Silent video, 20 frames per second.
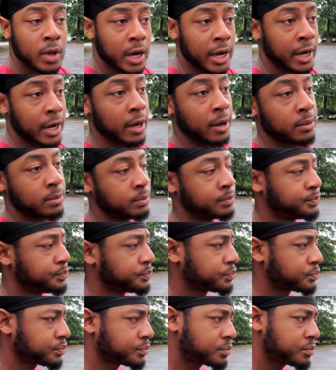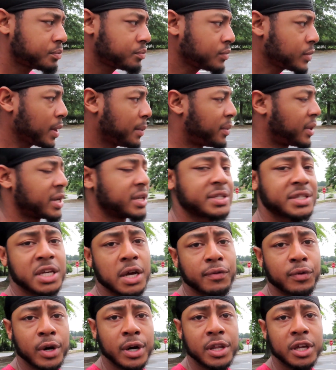but in
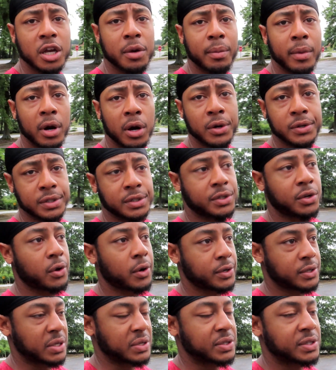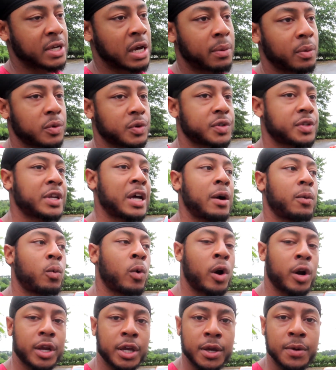several other Camaros, the 0 to 60 timer will stop
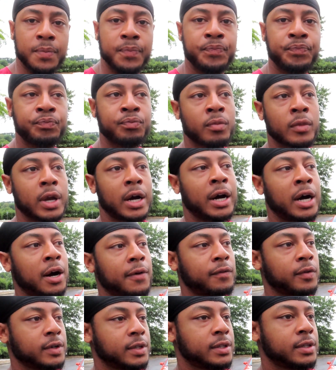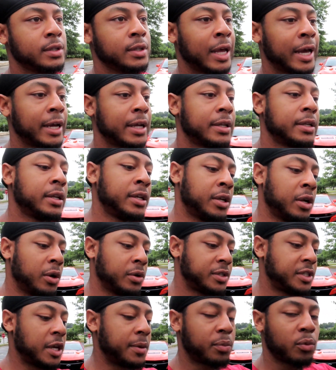working for, like, you
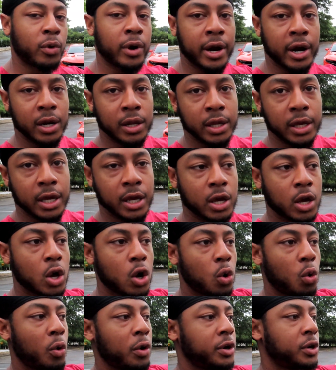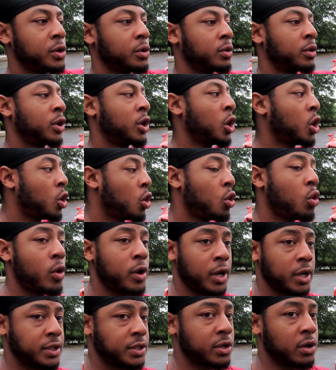know, temporarily, or you'll go
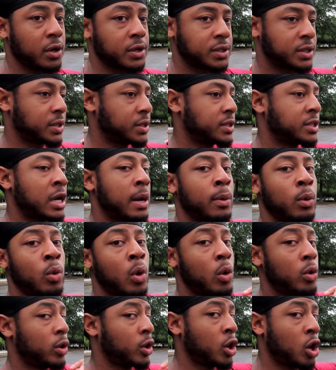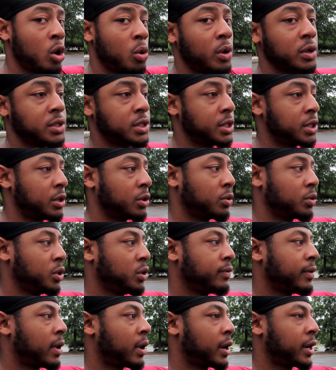and the 0 to 60 timer won't go until
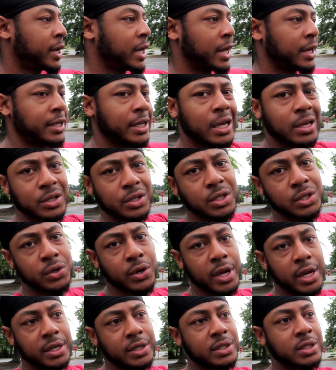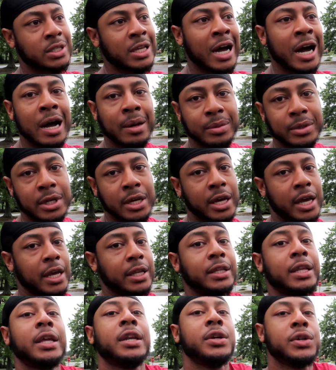you've already gotten down the street and stopped,
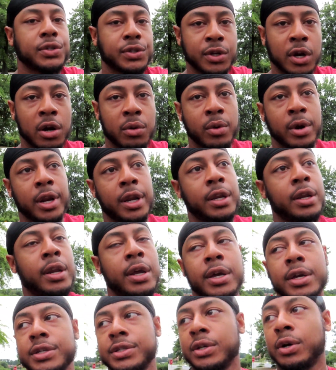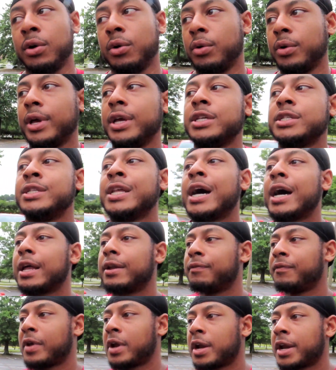and then it'll start running. So it's
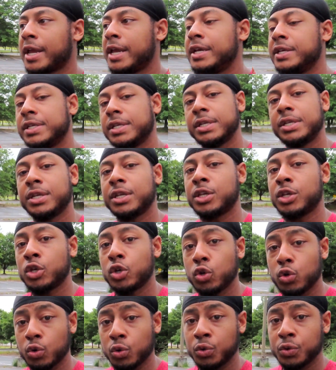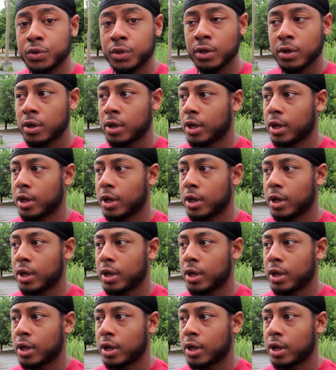not very easy to use,